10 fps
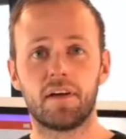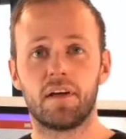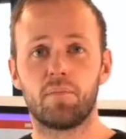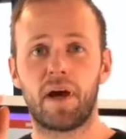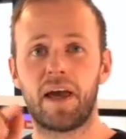
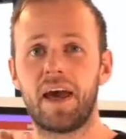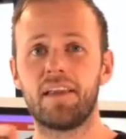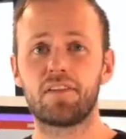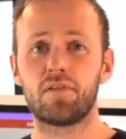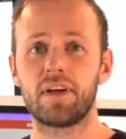By
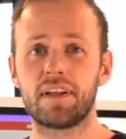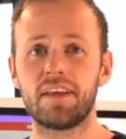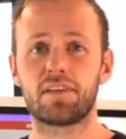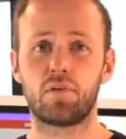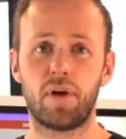answering
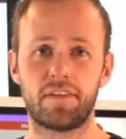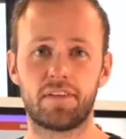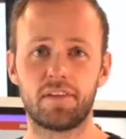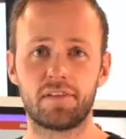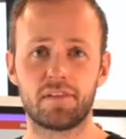these
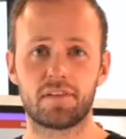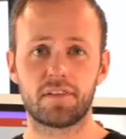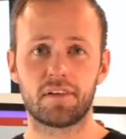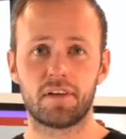questions,